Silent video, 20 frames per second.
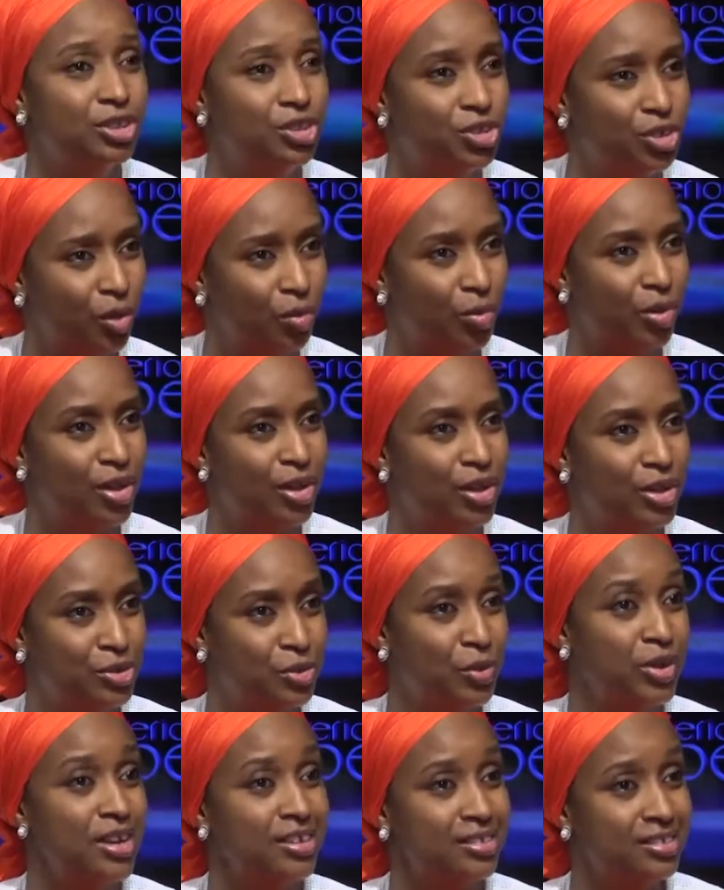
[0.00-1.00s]
to do the job.
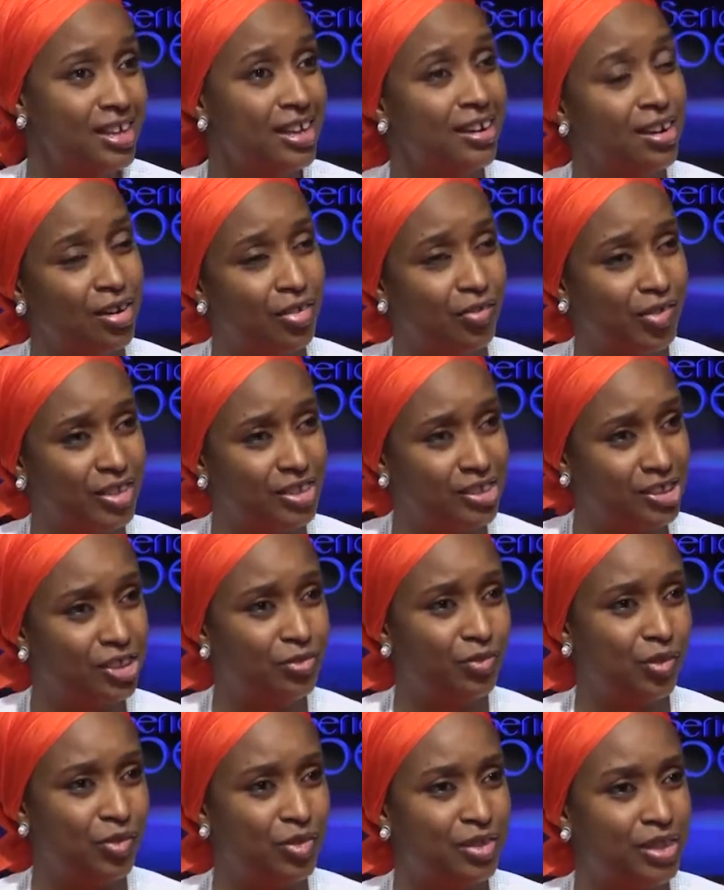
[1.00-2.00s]
So when I started off
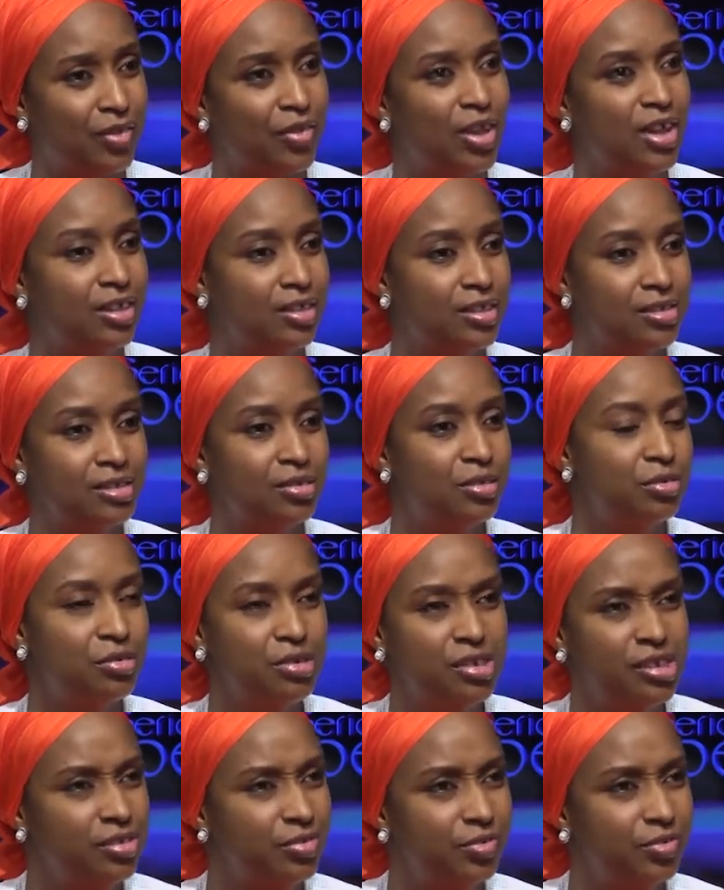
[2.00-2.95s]
as chief of staff, there's a